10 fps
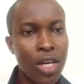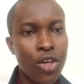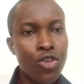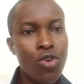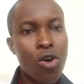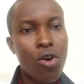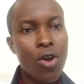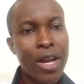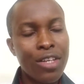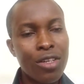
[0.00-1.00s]
Your
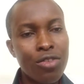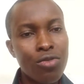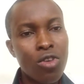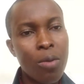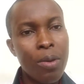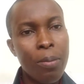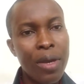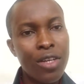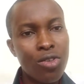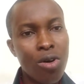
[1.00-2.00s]
connections should not be
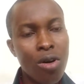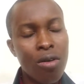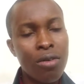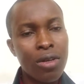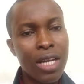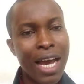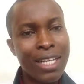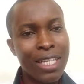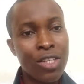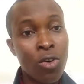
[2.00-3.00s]
based on
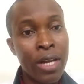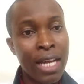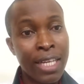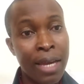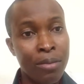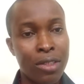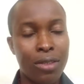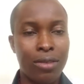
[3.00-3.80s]
as at other times.